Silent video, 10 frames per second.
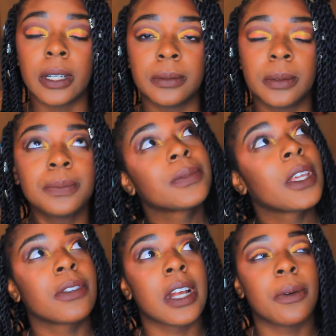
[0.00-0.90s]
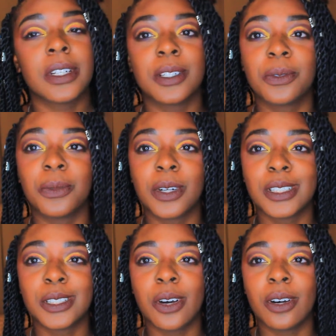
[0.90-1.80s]
I forgot what that word
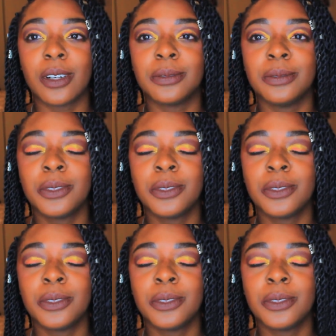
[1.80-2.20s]
is called.